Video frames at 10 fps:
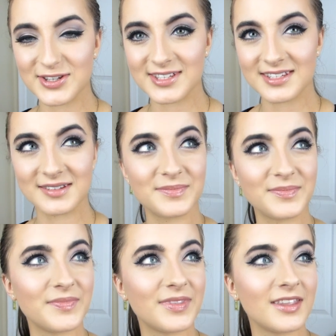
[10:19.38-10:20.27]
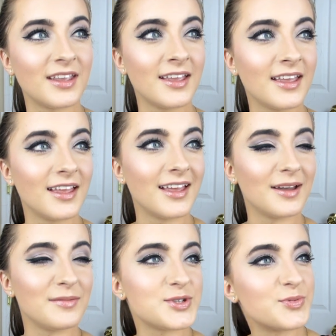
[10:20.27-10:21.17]
Just,
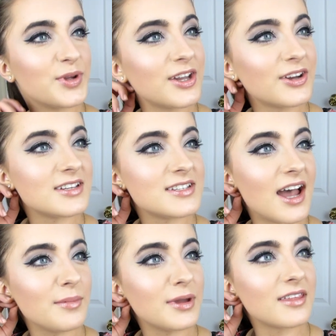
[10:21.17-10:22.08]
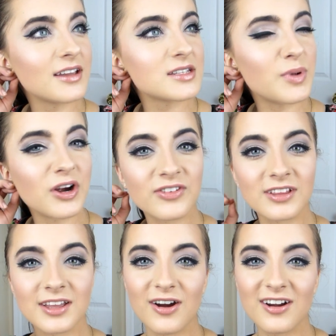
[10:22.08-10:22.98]
just really good at timing things
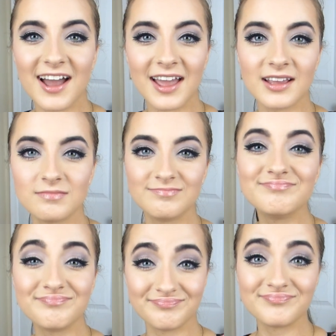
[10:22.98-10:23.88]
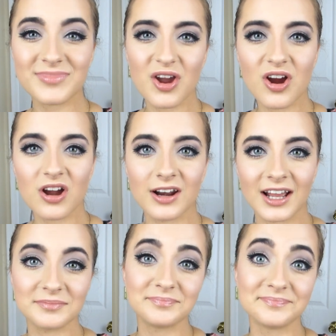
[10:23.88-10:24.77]
perfectly, aren't I? Aren't
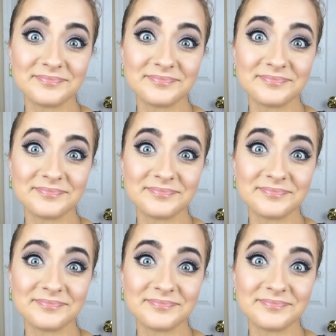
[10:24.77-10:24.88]
I?